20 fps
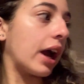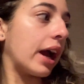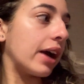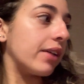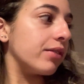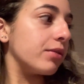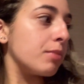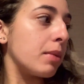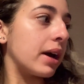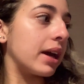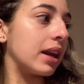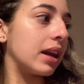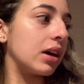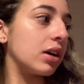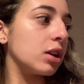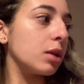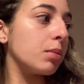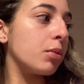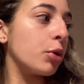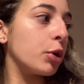I have my
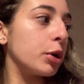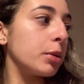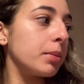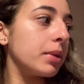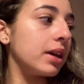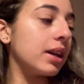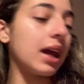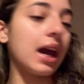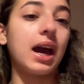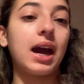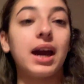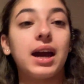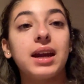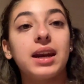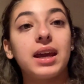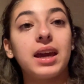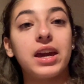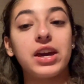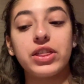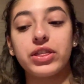nail appointment
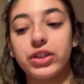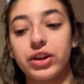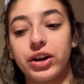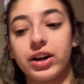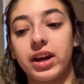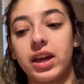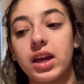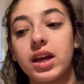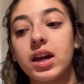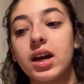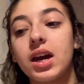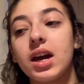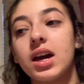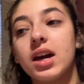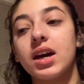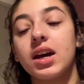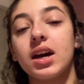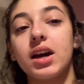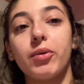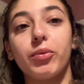at 8:30,
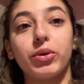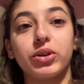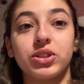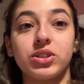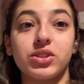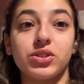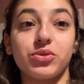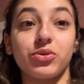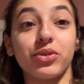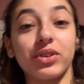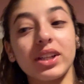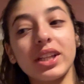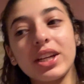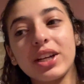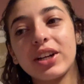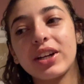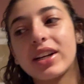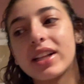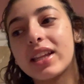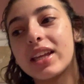which is really
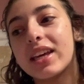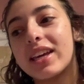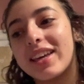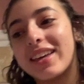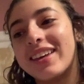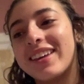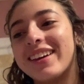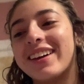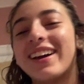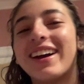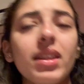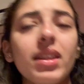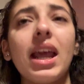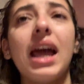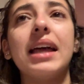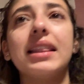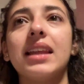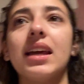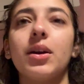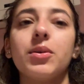early.
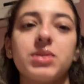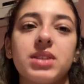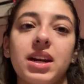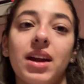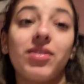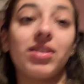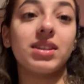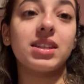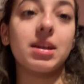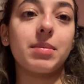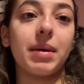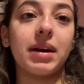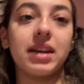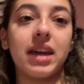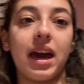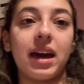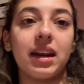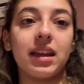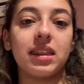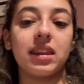I thought I was gonna have to take my
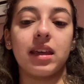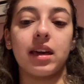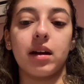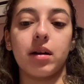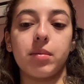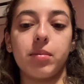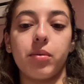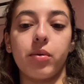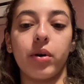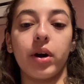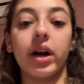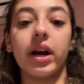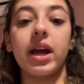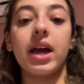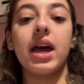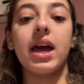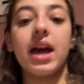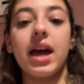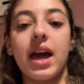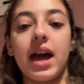dad at the airport
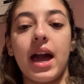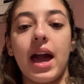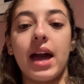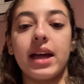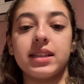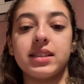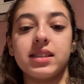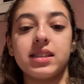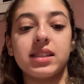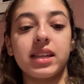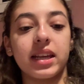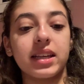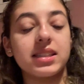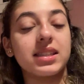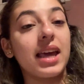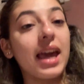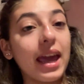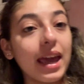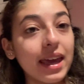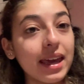at
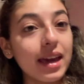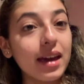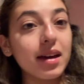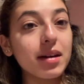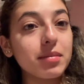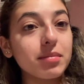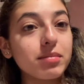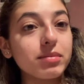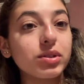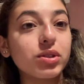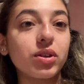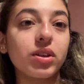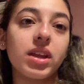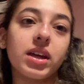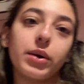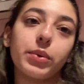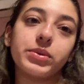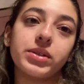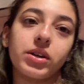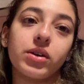6 a.m. So
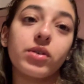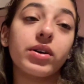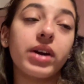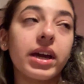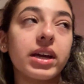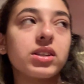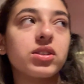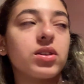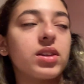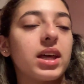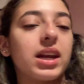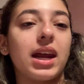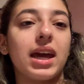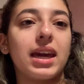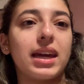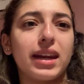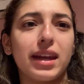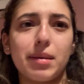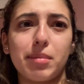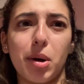then I was like, okay, so then at
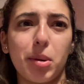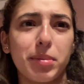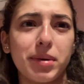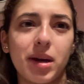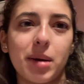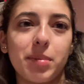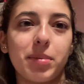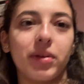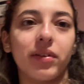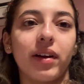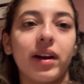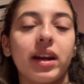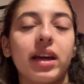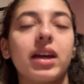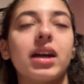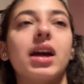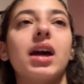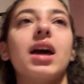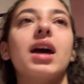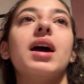8 a.m. I'll be up
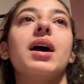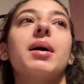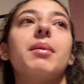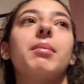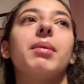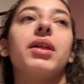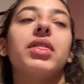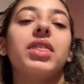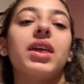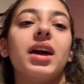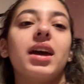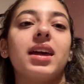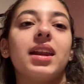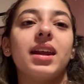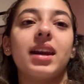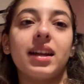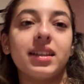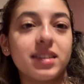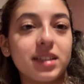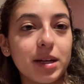already. But then
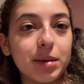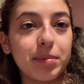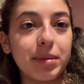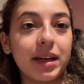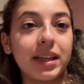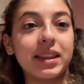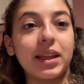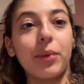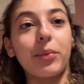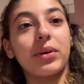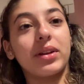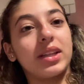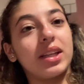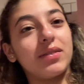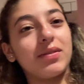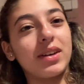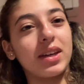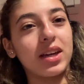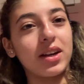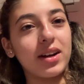it ended up being that we're
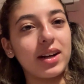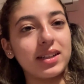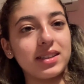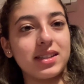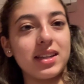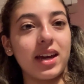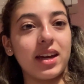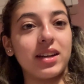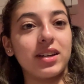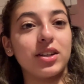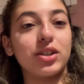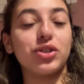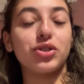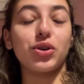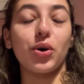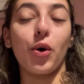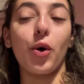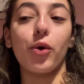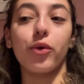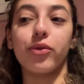leaving here at 10.
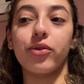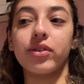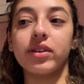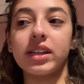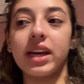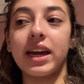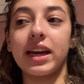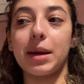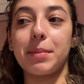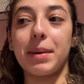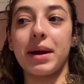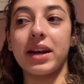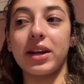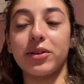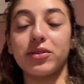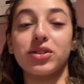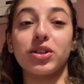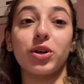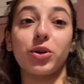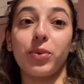So hopefully I get my
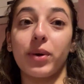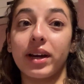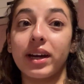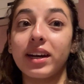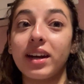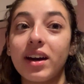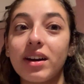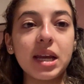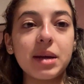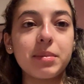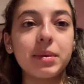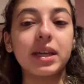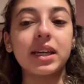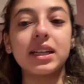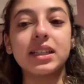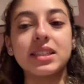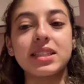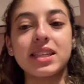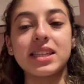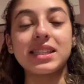nails done quick enough,
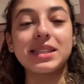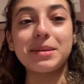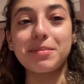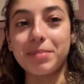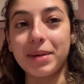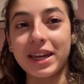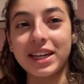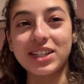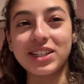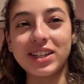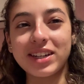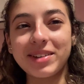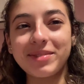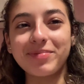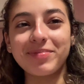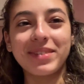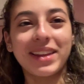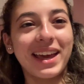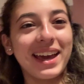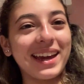because he's impatient
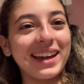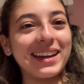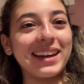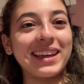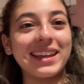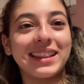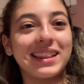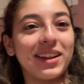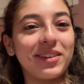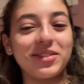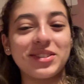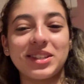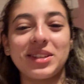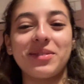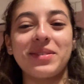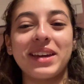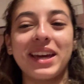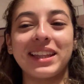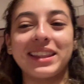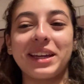and he loves to
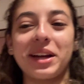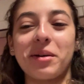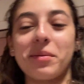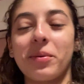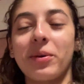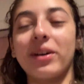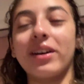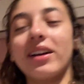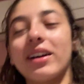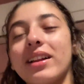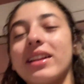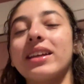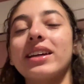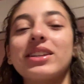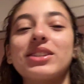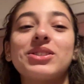be at the airport early.